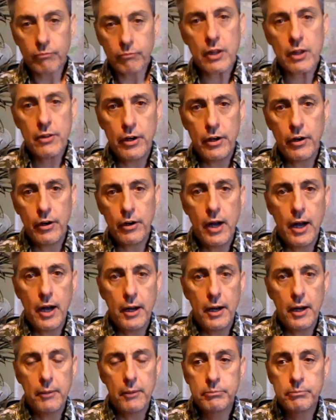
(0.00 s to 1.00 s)

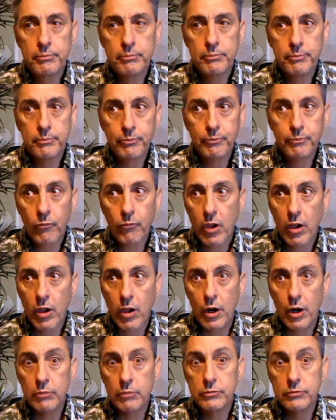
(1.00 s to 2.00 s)
They're, you
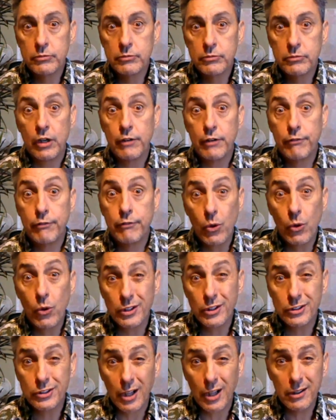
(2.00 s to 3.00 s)
know, starting to
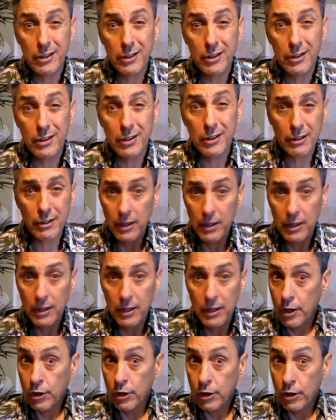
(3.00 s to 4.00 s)
focus on that
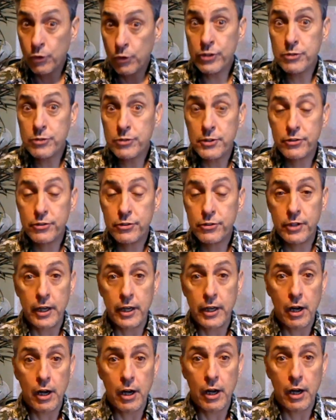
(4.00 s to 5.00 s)
Christmas
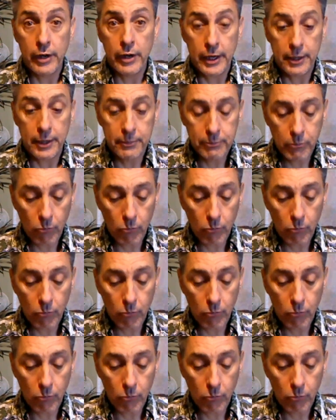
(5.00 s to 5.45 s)
thing already.